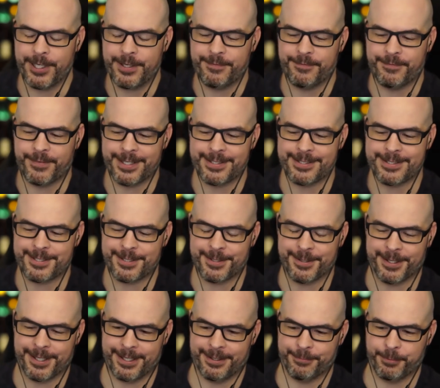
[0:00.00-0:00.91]
advice do you
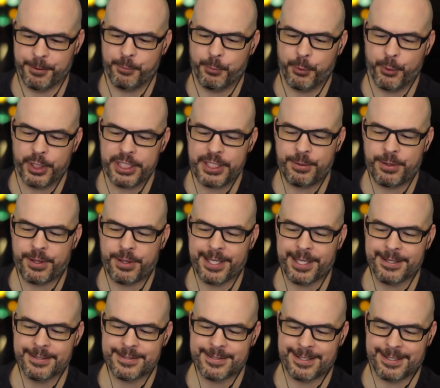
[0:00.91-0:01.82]
have? What do you
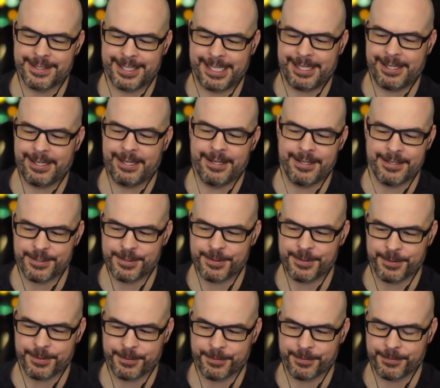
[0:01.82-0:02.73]
think is key
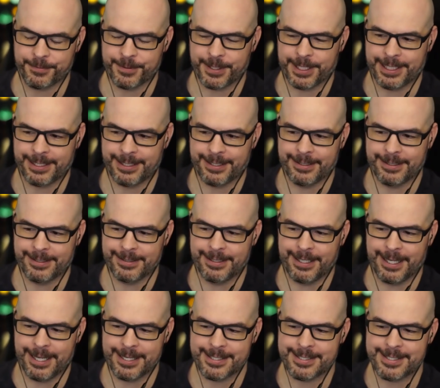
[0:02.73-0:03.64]
to
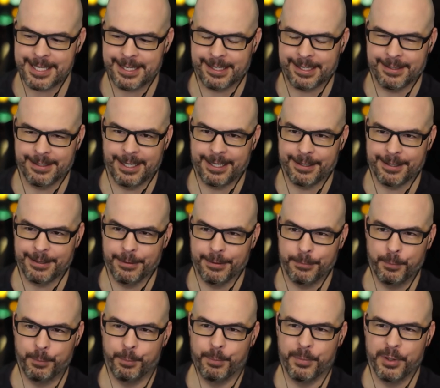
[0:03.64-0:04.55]
a setting like
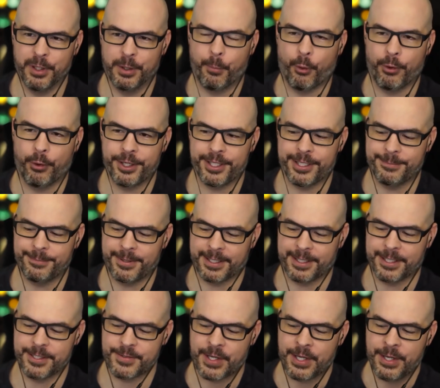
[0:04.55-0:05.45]
Lamordia?
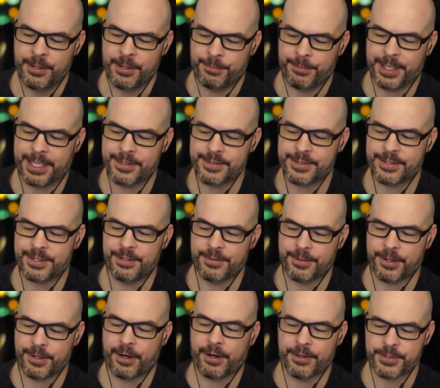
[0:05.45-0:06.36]
Because
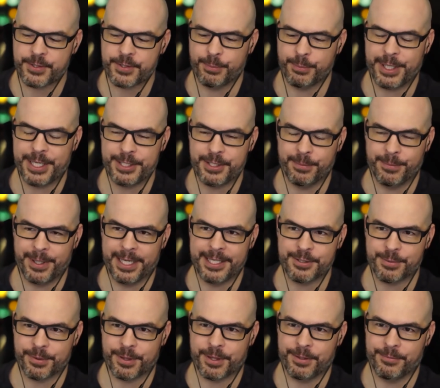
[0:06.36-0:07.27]
there are so many
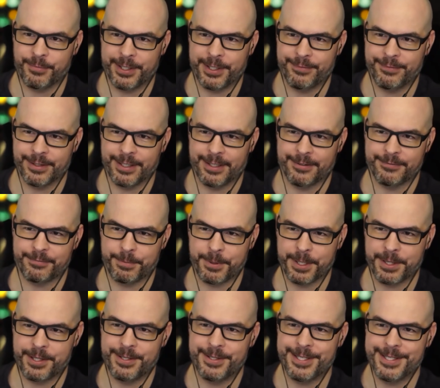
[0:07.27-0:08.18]
domains within Ravenloft,
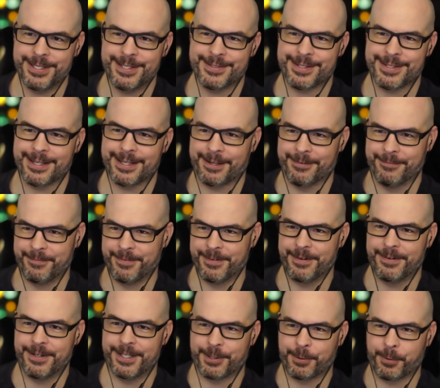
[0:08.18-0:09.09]
but there is like a
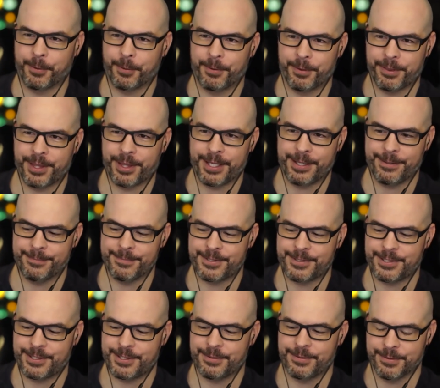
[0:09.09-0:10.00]
very core theme
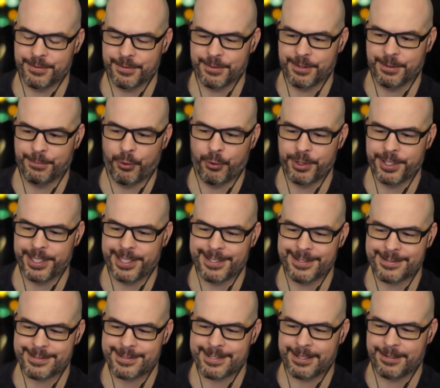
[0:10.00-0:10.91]
to Lamordia
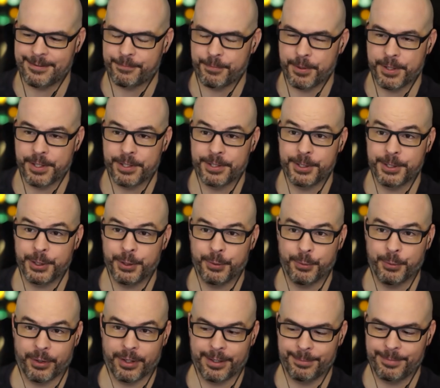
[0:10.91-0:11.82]
itself. Whether
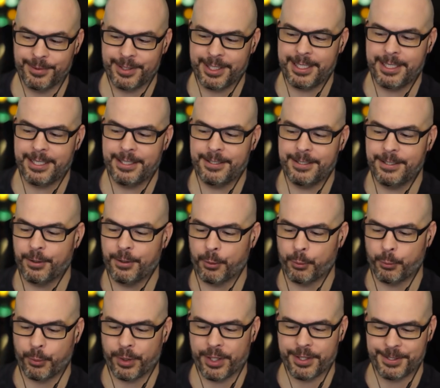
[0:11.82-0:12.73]
you are a player
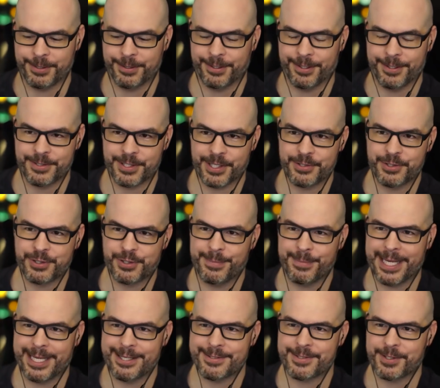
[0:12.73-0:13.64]
or whether you're a dungeon
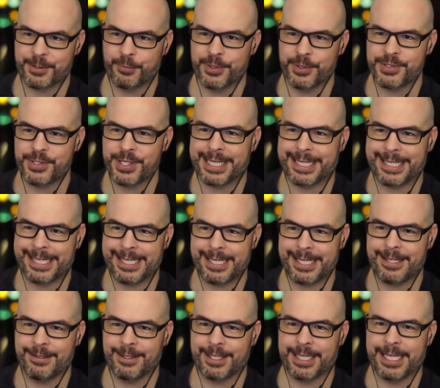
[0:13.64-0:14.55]
master, what's like
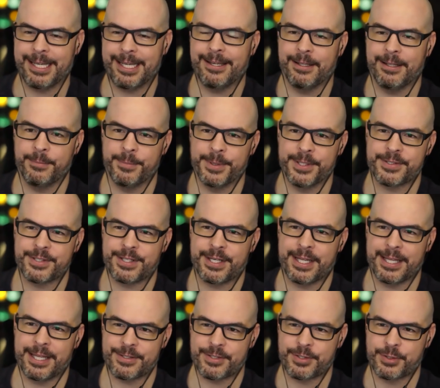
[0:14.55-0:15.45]
key elements to
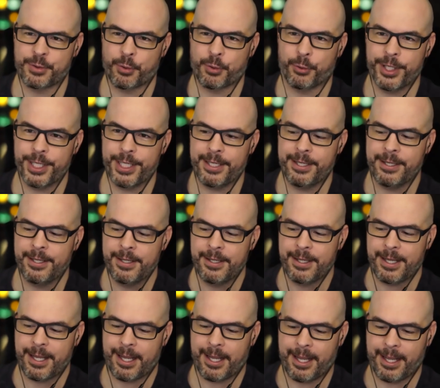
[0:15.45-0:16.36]
that story,
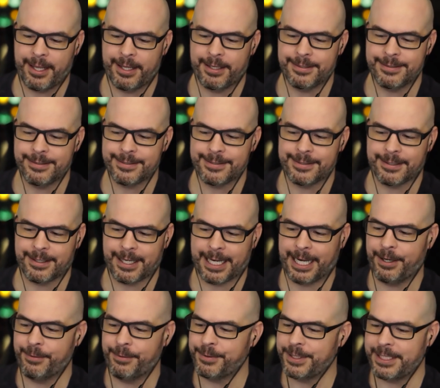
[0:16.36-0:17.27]
and
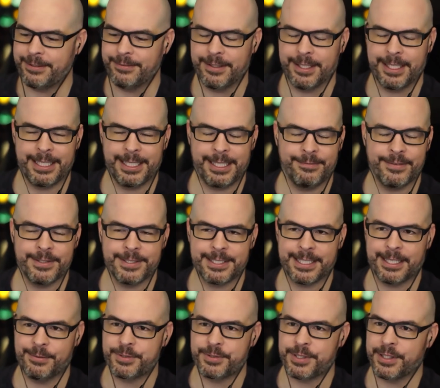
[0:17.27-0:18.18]
how even
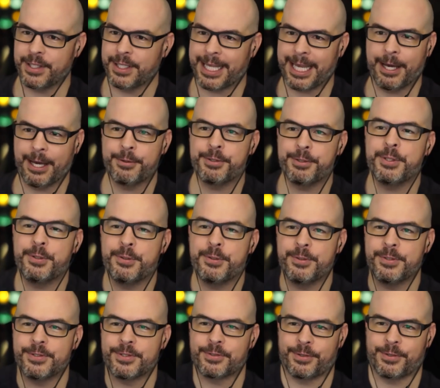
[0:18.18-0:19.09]
down to like how do you
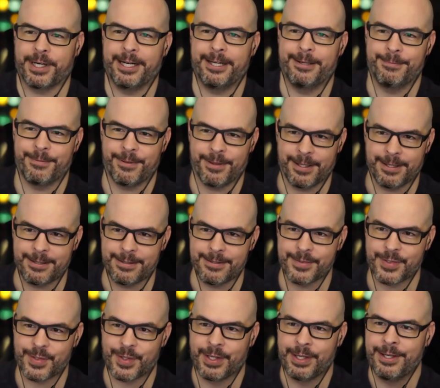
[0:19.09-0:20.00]
describe
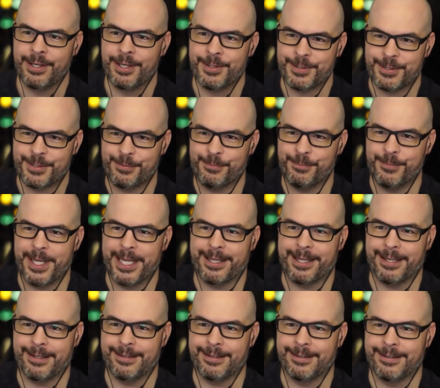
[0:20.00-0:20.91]
things to make
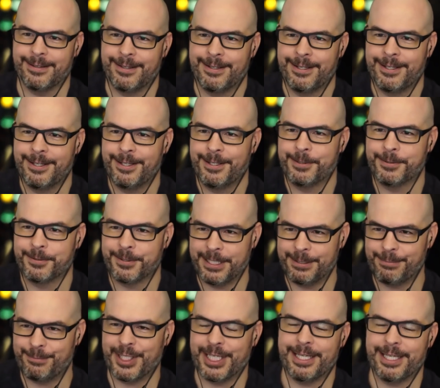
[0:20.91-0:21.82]
it
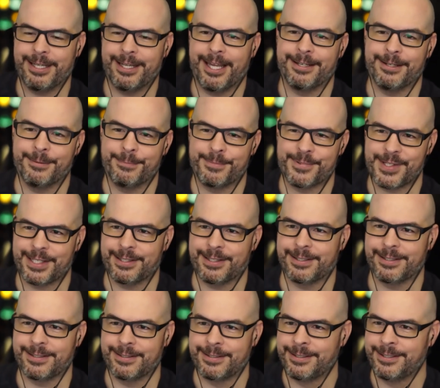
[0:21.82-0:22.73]
creepy and
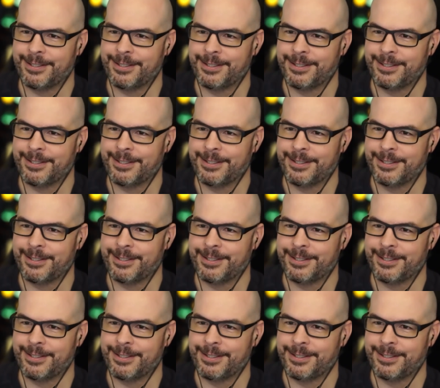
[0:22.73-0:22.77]
upsetting?